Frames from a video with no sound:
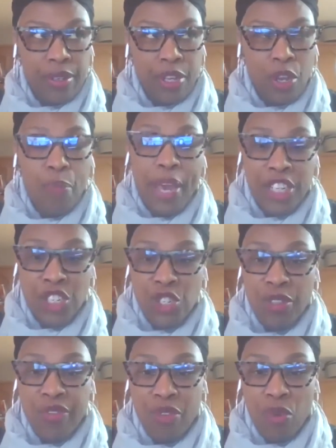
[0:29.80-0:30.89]
making
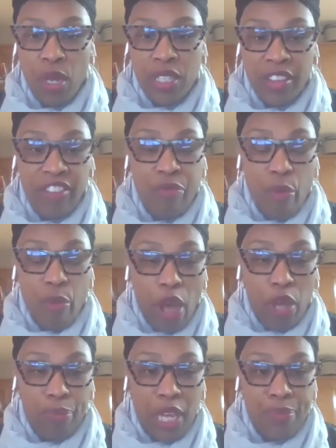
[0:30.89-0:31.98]
sure the voice of
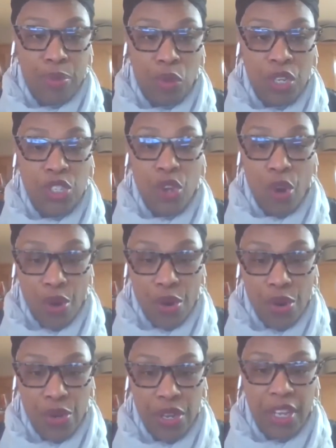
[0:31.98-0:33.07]
Brown people is
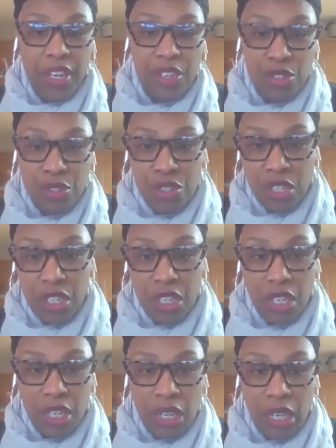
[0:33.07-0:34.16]
heard and
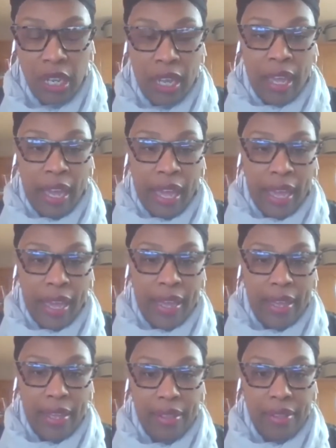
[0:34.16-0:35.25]
understood,
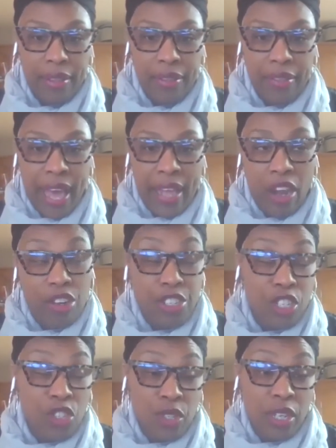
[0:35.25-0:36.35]
and that
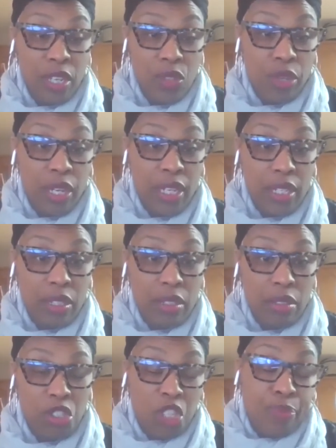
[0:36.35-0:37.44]
our district does what it
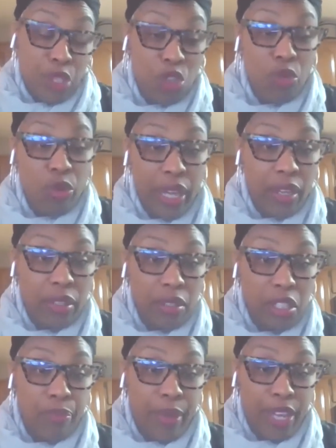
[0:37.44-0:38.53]
should be
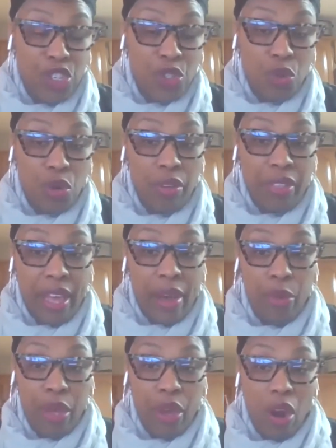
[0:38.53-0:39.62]
doing to make sure
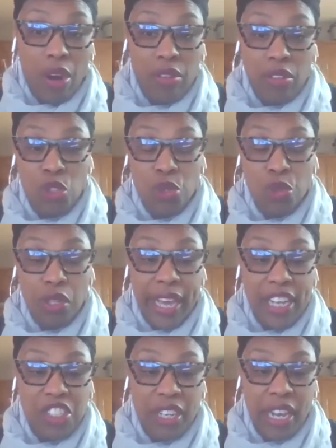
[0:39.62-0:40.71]
that we are
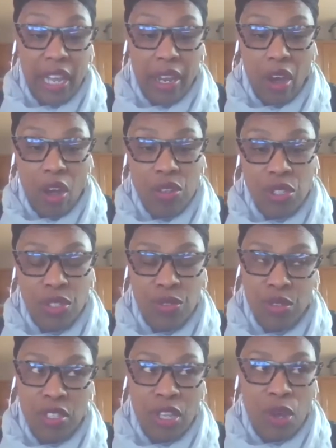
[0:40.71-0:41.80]
truly educating all
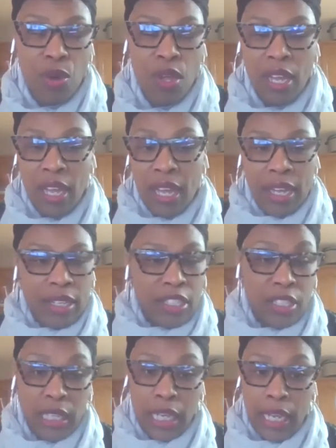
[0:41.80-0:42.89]
students. So
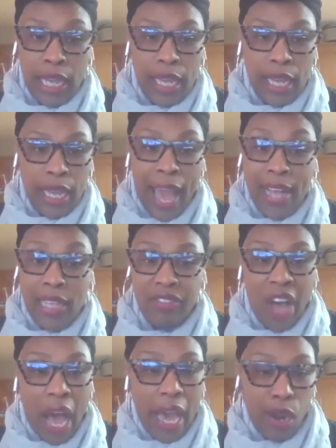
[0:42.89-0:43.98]
she
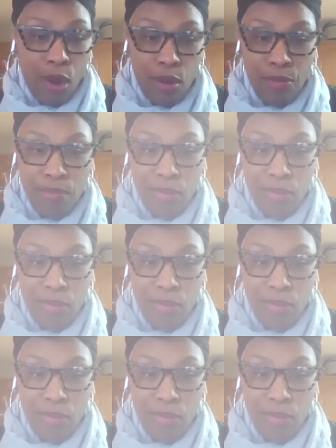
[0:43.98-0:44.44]
has fire.